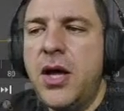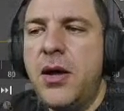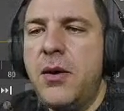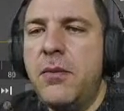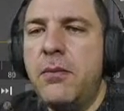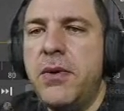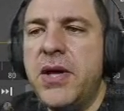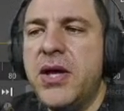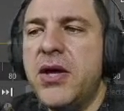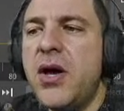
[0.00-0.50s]

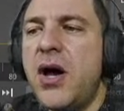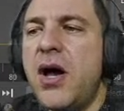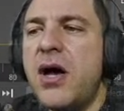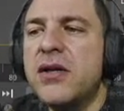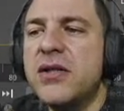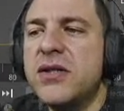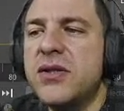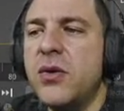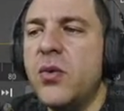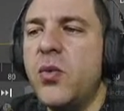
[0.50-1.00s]

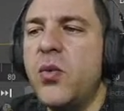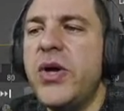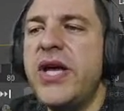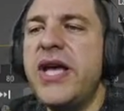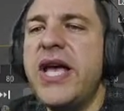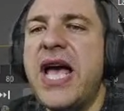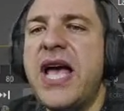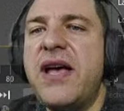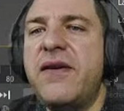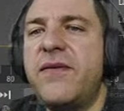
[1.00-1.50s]
because we
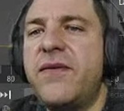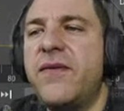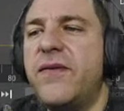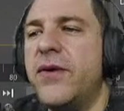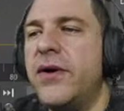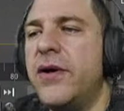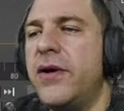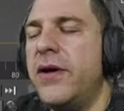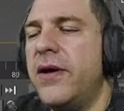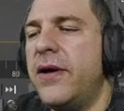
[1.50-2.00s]
have
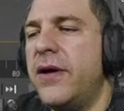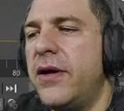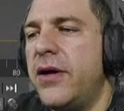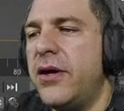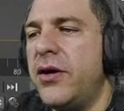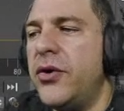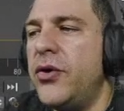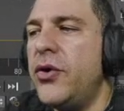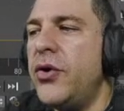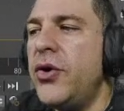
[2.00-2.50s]

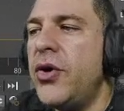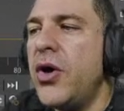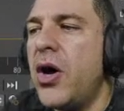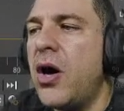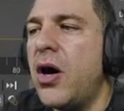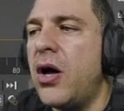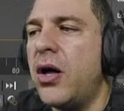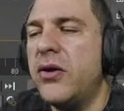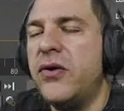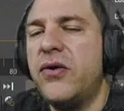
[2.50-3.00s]

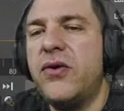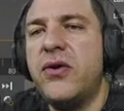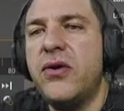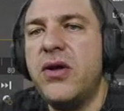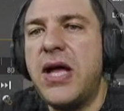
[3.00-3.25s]
not